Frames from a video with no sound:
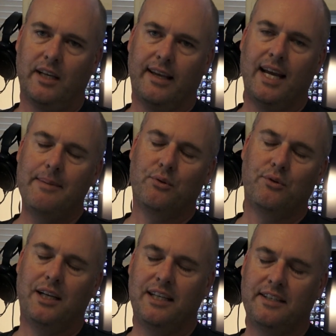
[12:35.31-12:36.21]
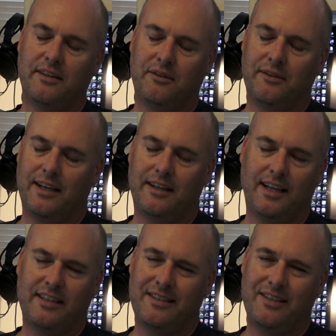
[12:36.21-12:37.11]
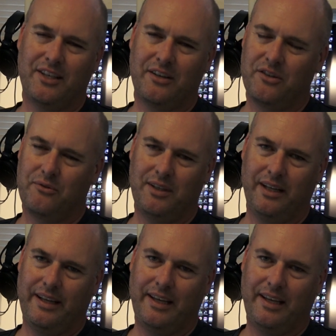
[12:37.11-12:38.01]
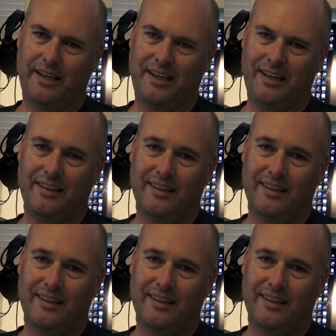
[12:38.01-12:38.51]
cable release and all that. That's just really,